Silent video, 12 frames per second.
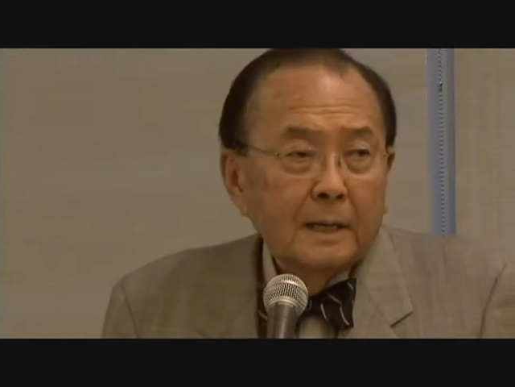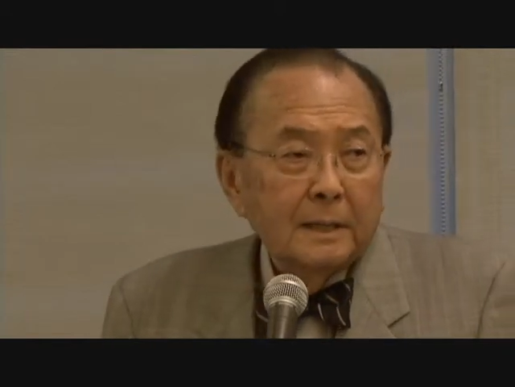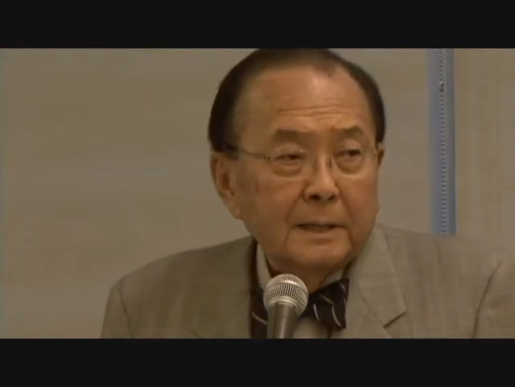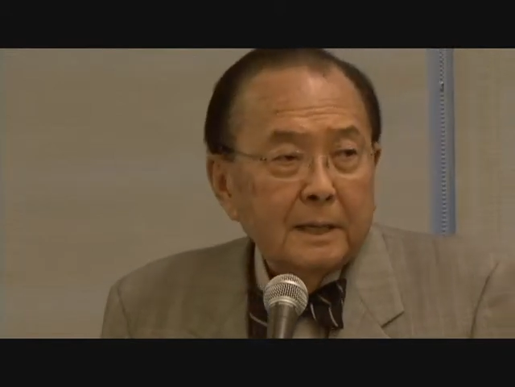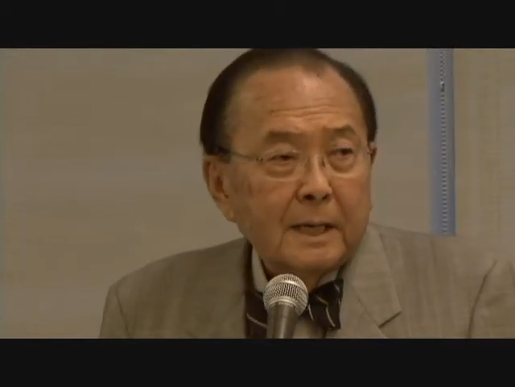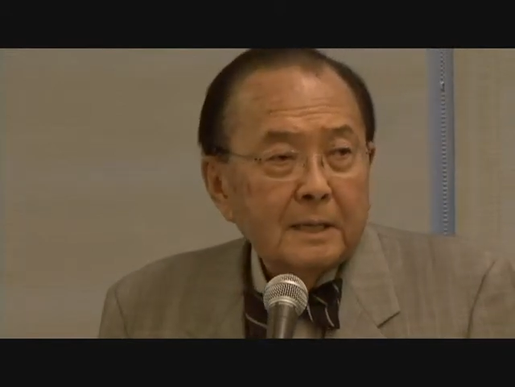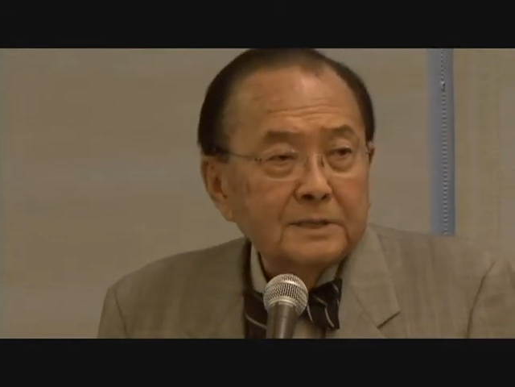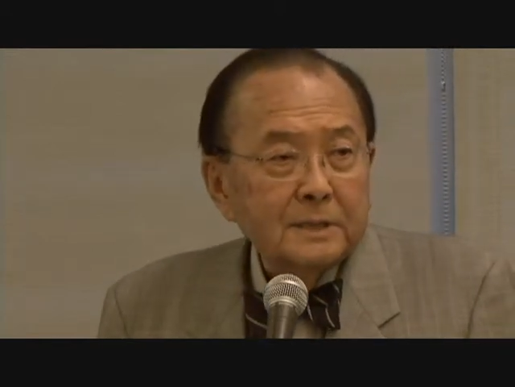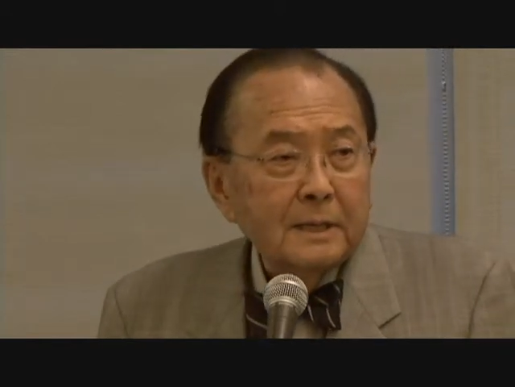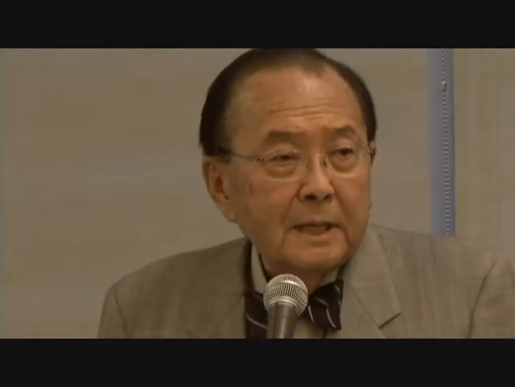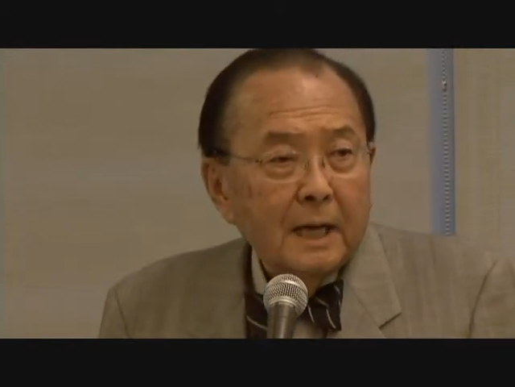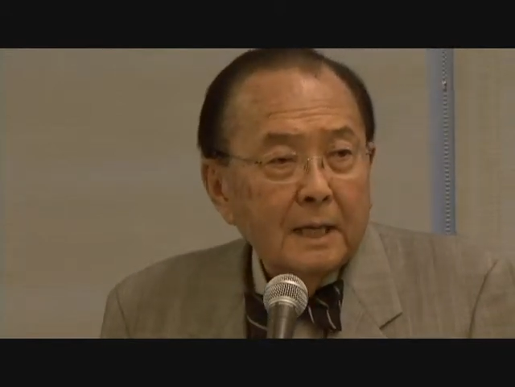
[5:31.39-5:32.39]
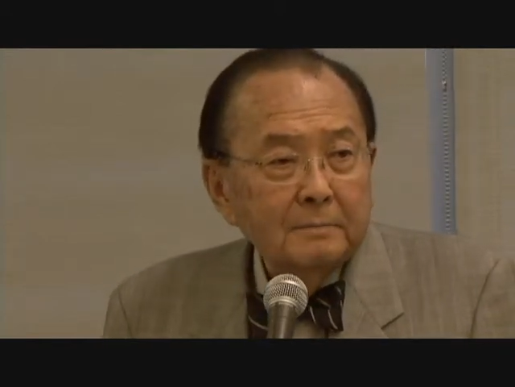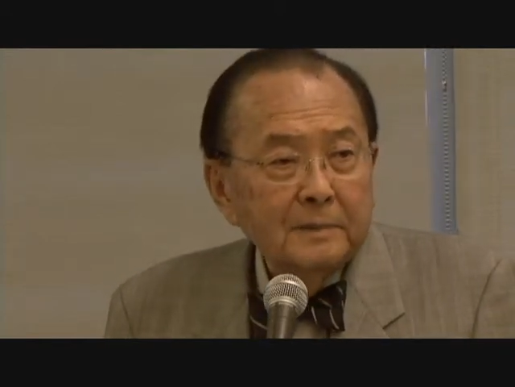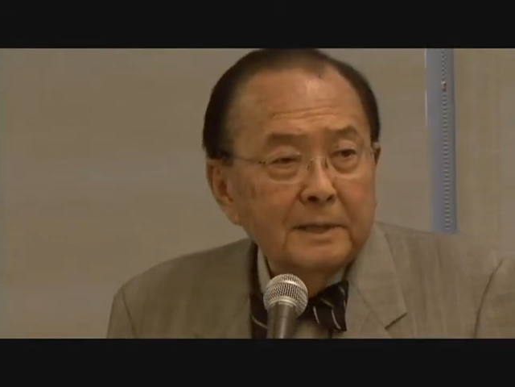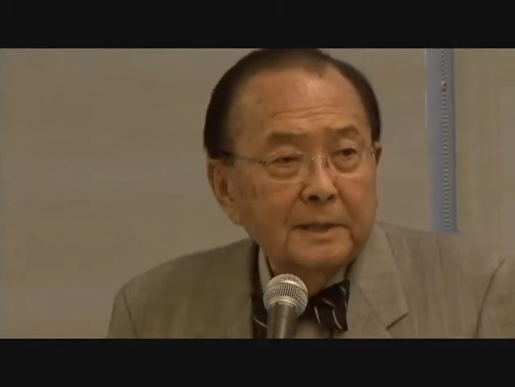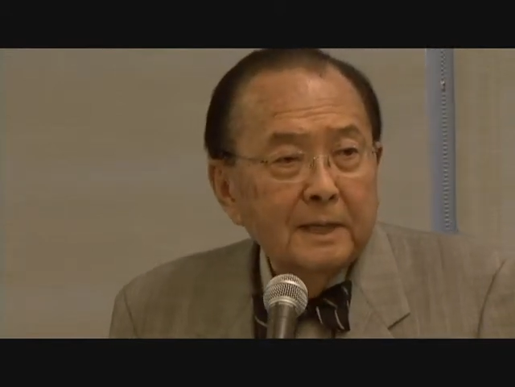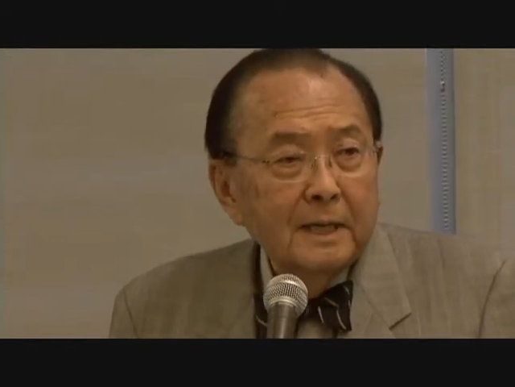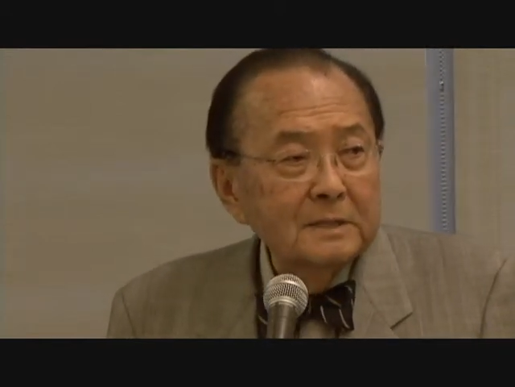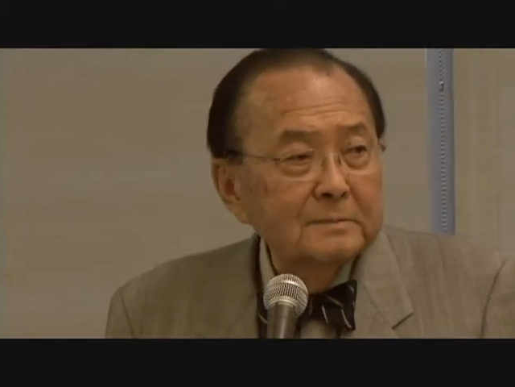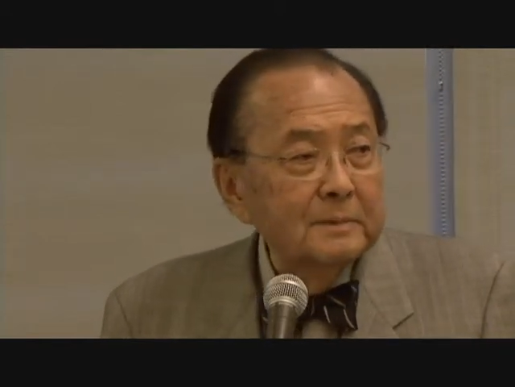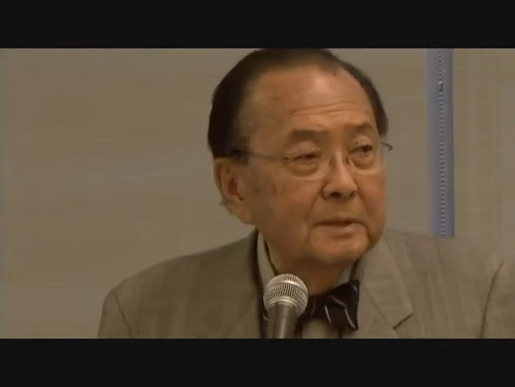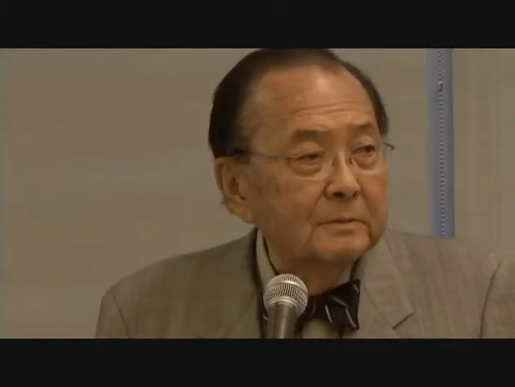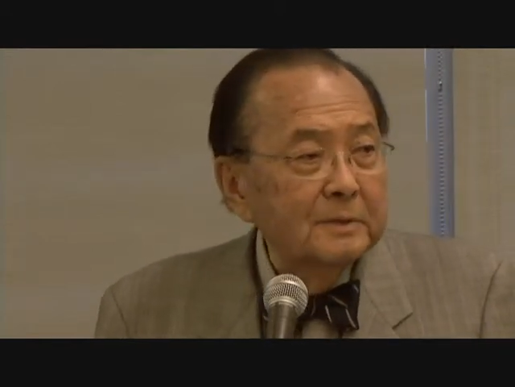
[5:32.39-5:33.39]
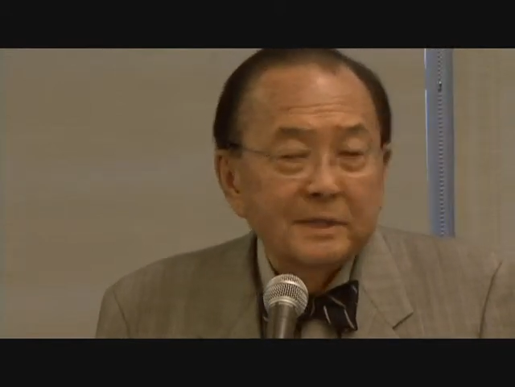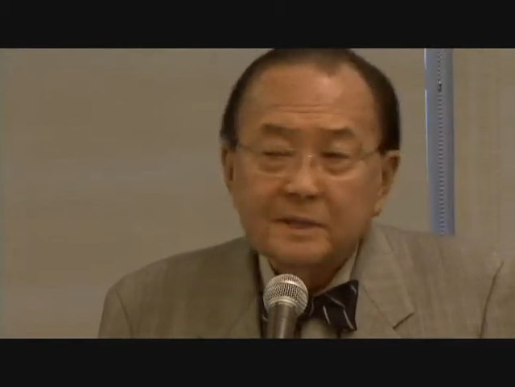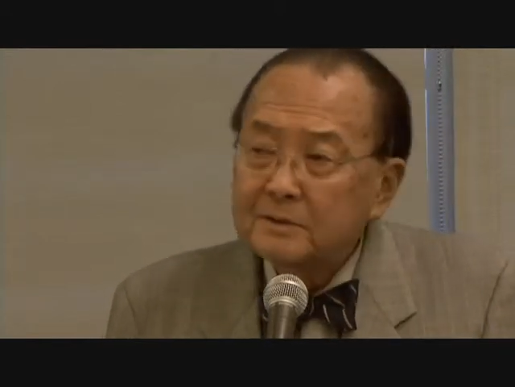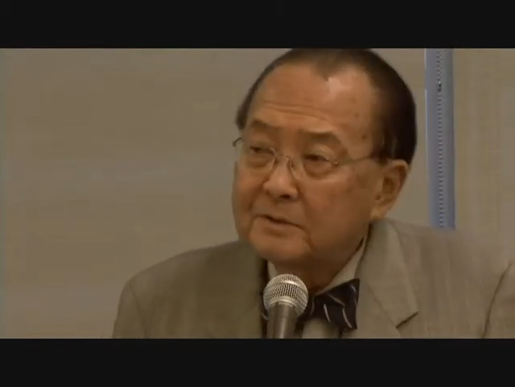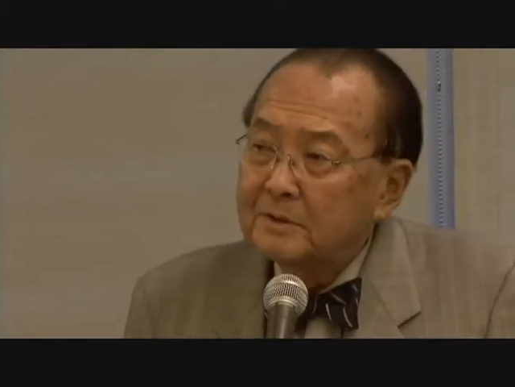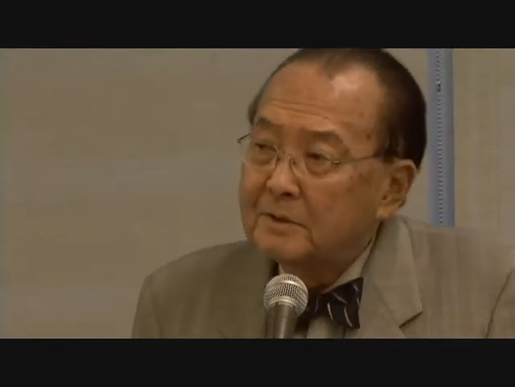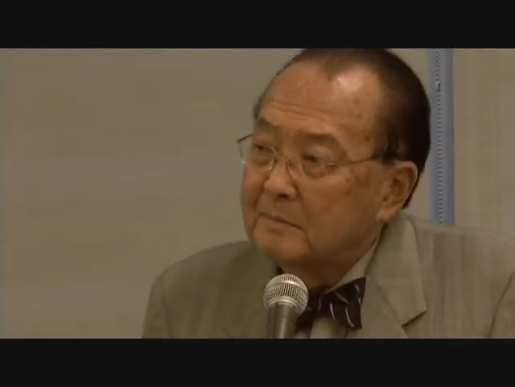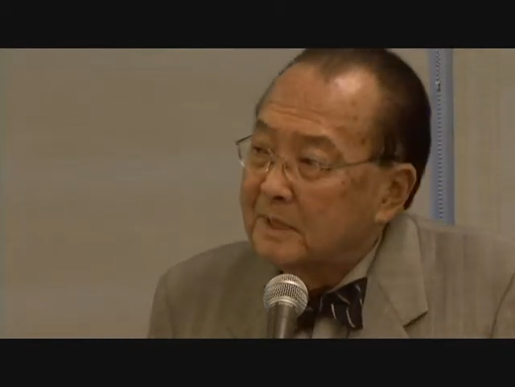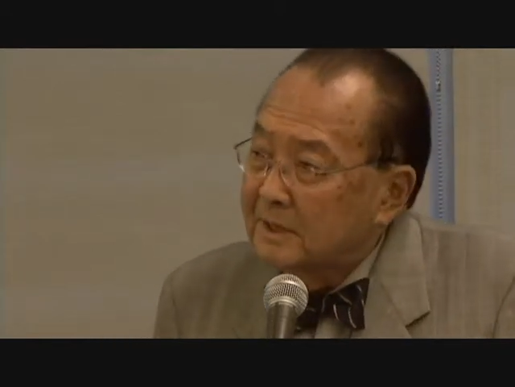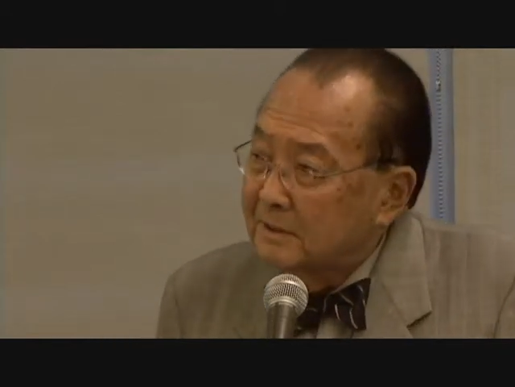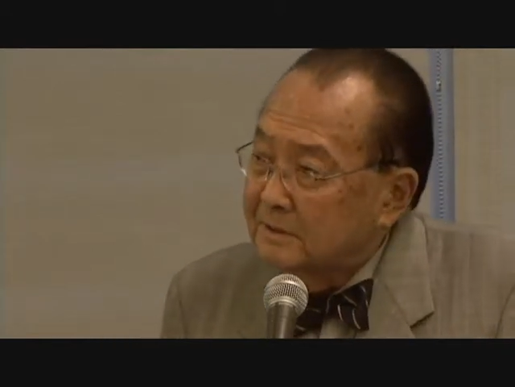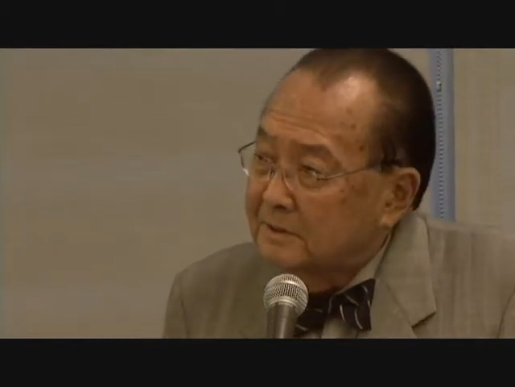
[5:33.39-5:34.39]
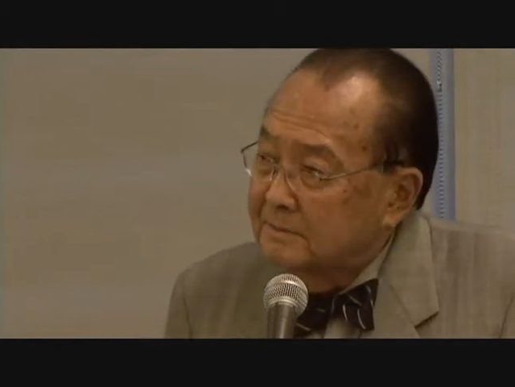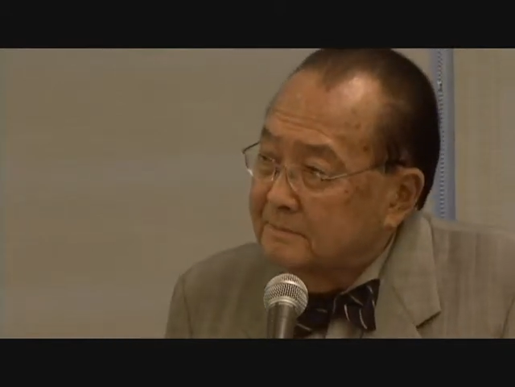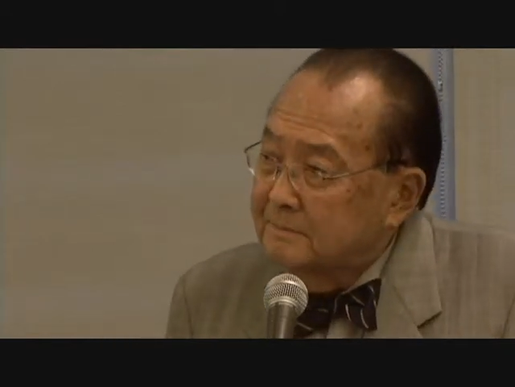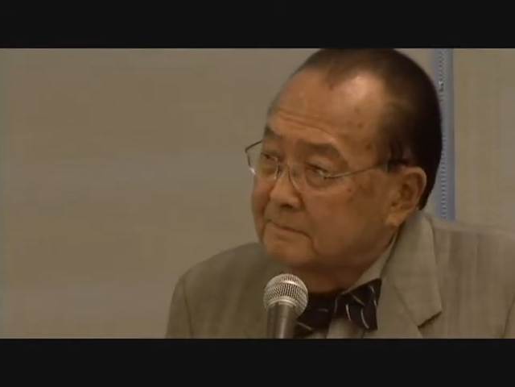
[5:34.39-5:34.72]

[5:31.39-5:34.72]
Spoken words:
the odds are I'd be in hospital within 30 minutes.